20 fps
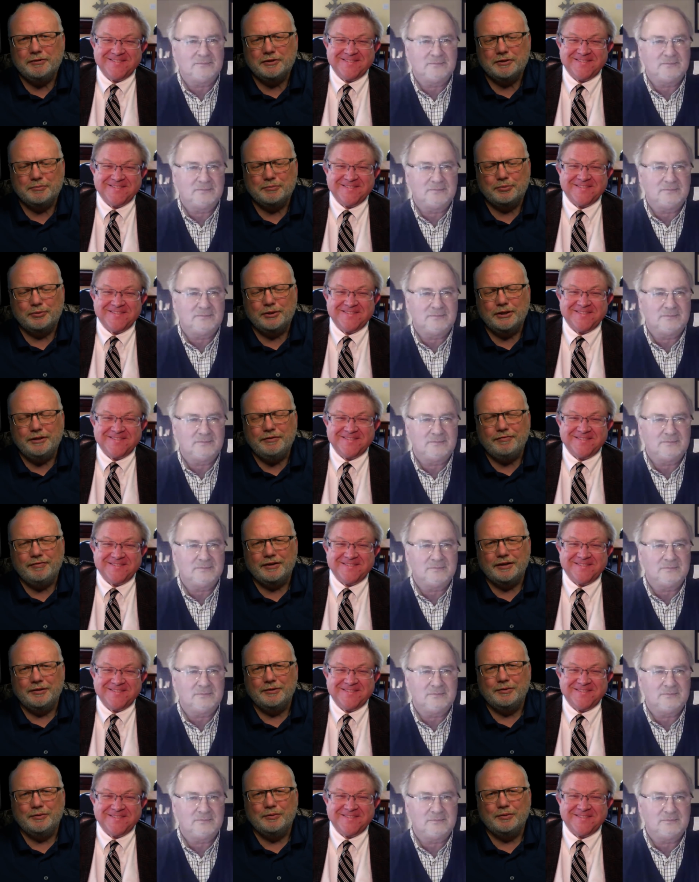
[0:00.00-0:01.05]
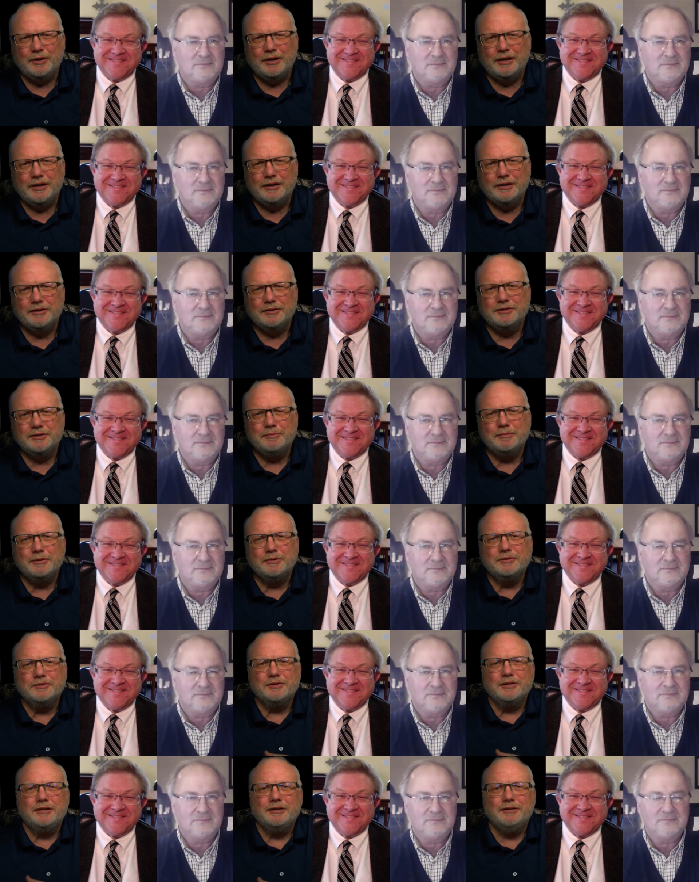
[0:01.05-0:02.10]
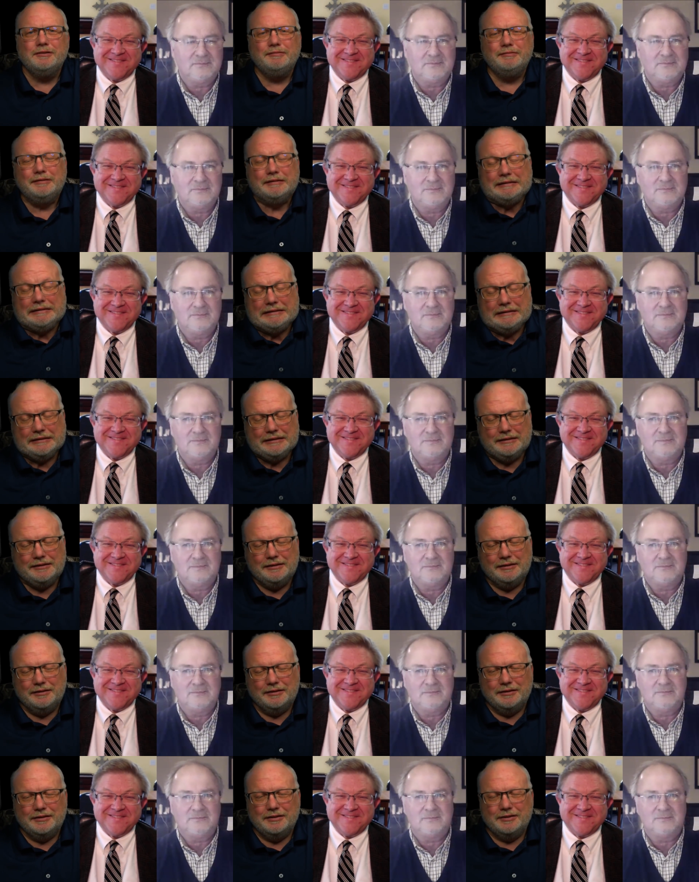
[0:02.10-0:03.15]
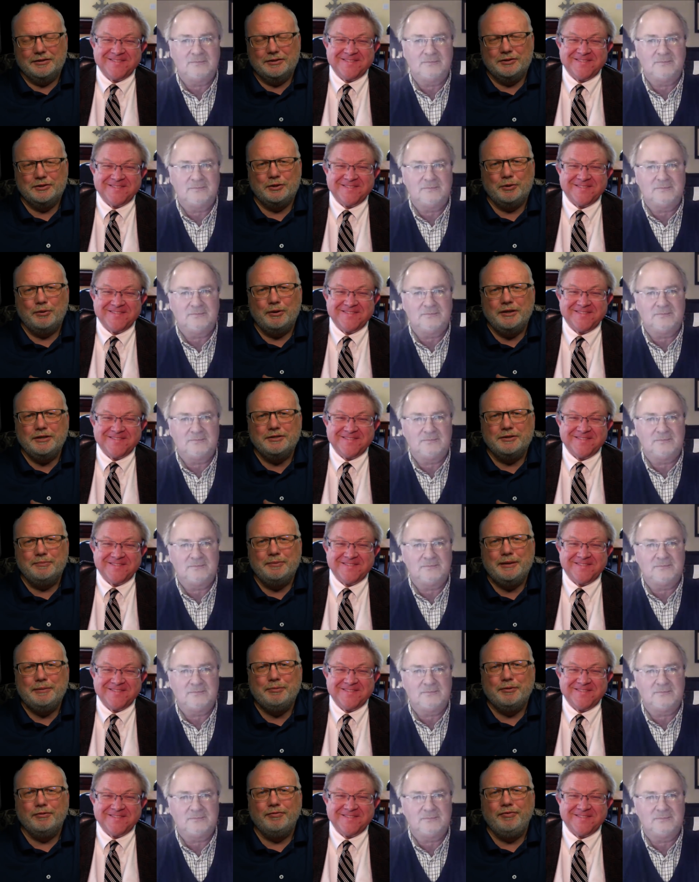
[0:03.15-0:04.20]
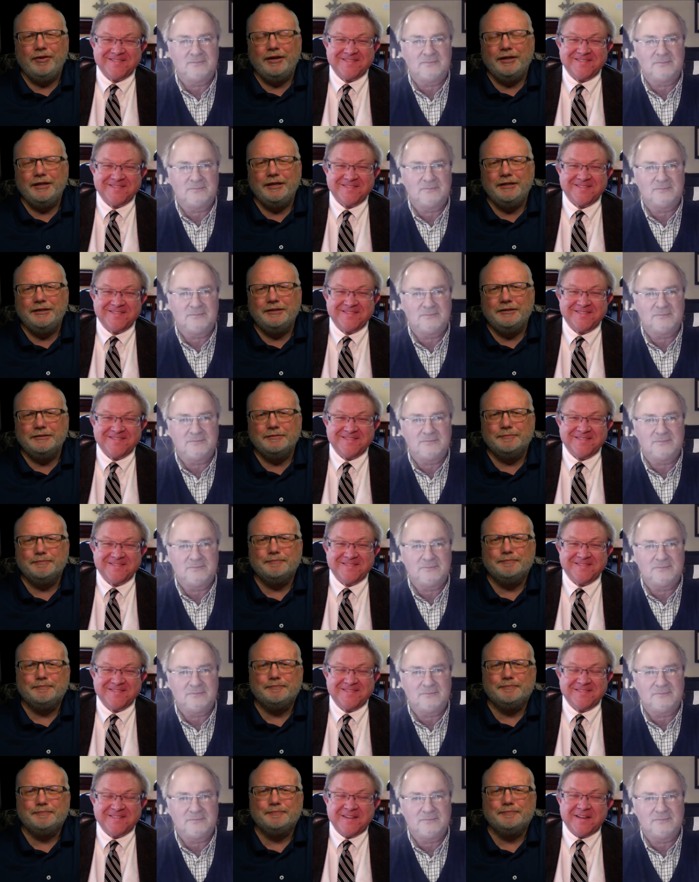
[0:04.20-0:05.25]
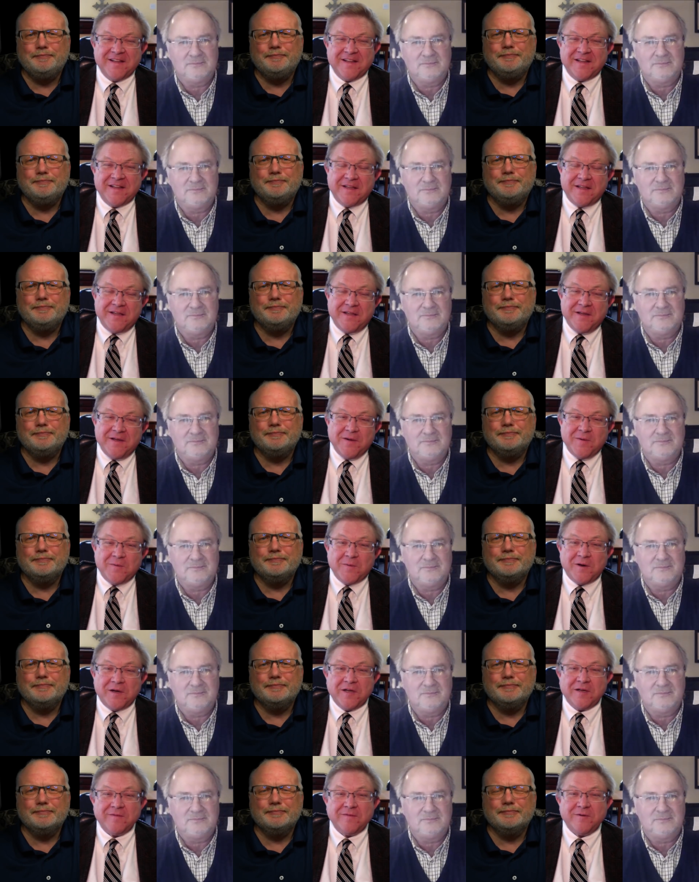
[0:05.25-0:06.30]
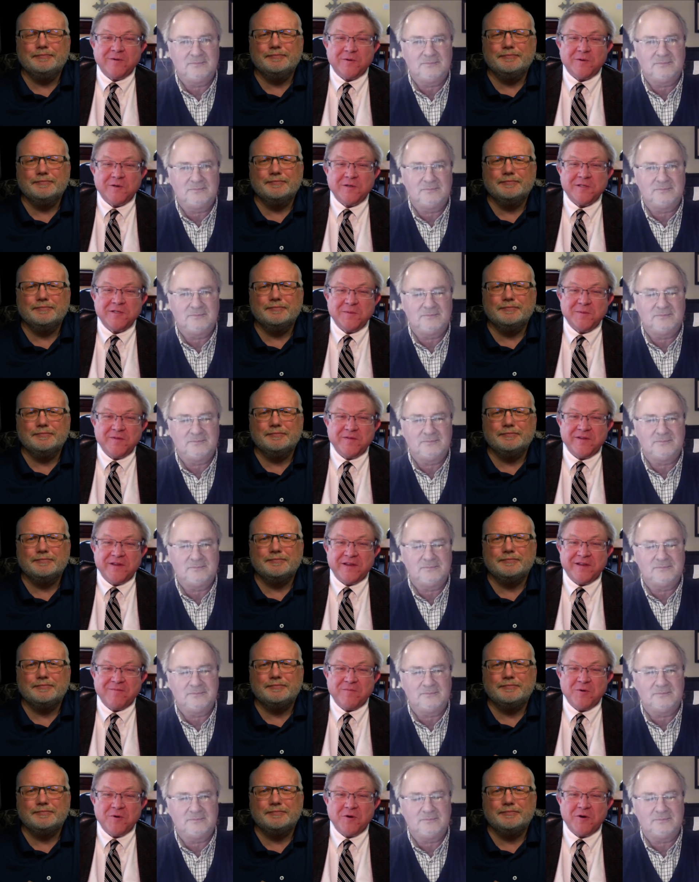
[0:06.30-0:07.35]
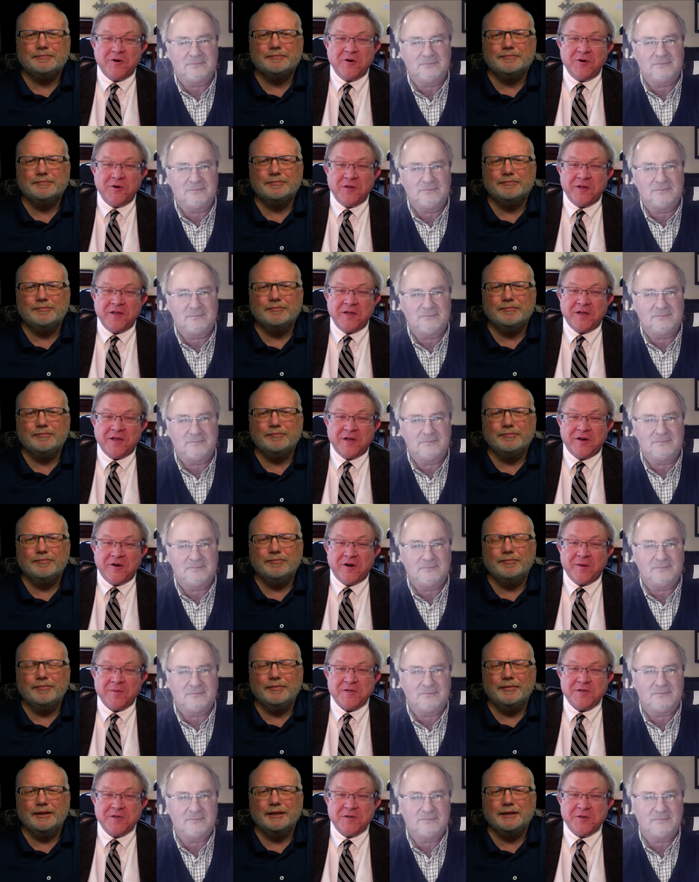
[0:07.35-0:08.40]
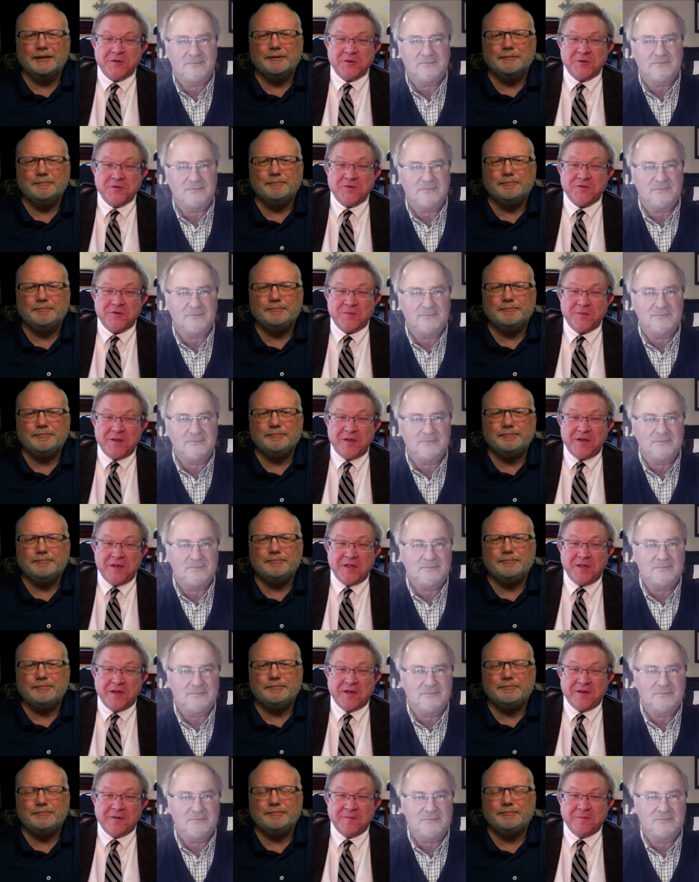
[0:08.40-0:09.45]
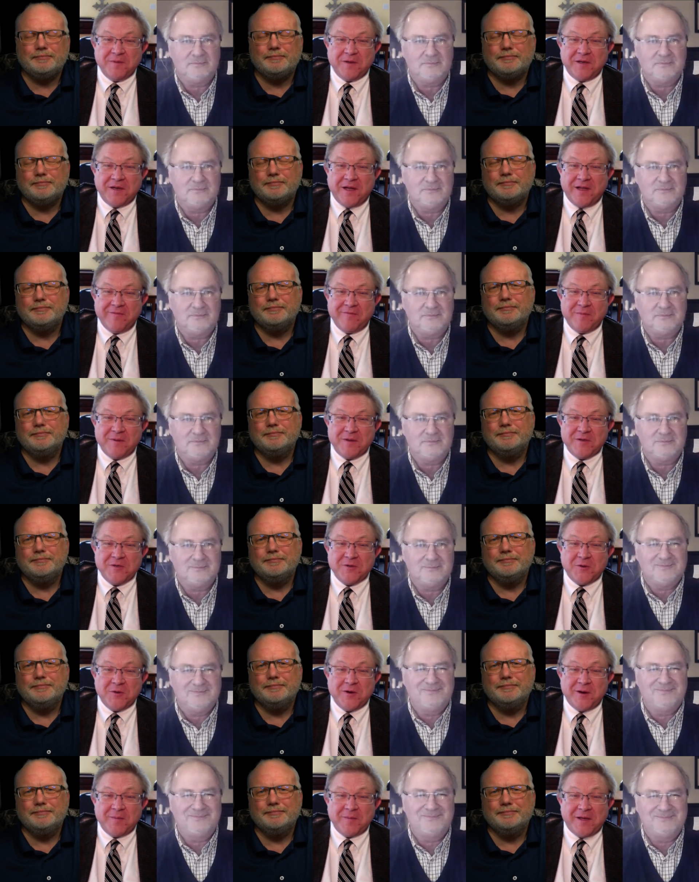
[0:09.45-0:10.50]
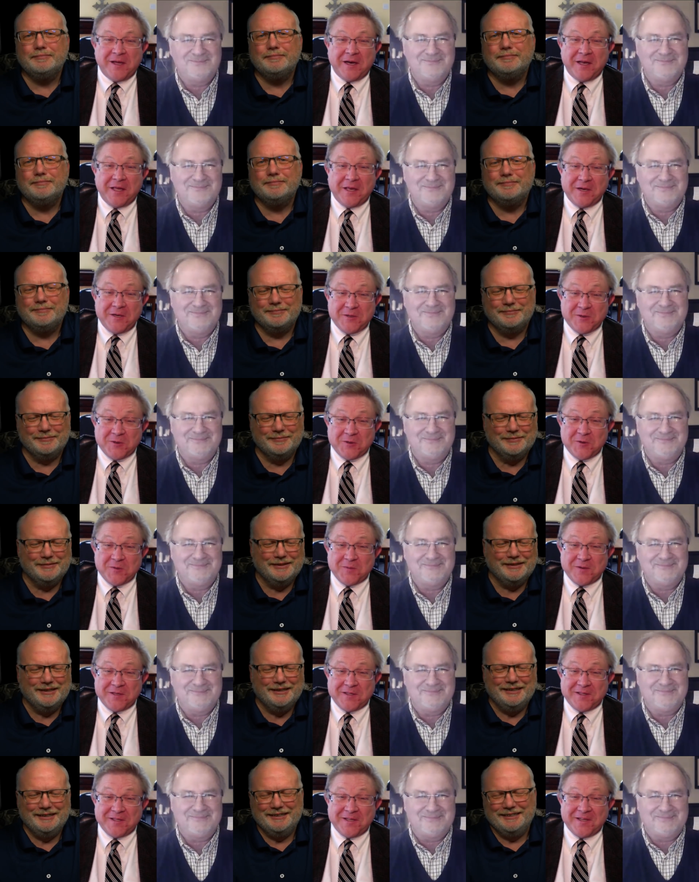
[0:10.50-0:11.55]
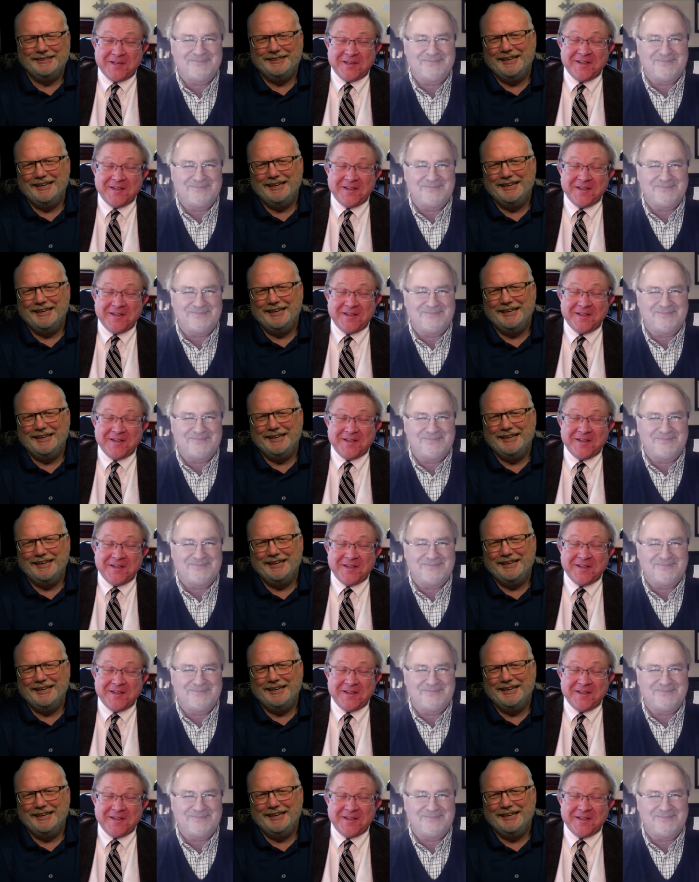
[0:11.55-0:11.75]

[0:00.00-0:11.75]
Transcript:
Speaker 1: us a brief on some of those stories of people failing?
Speaker 2: Well, of course, we've had more corruption news from India, but I've been told I'm not allowed to talk about that.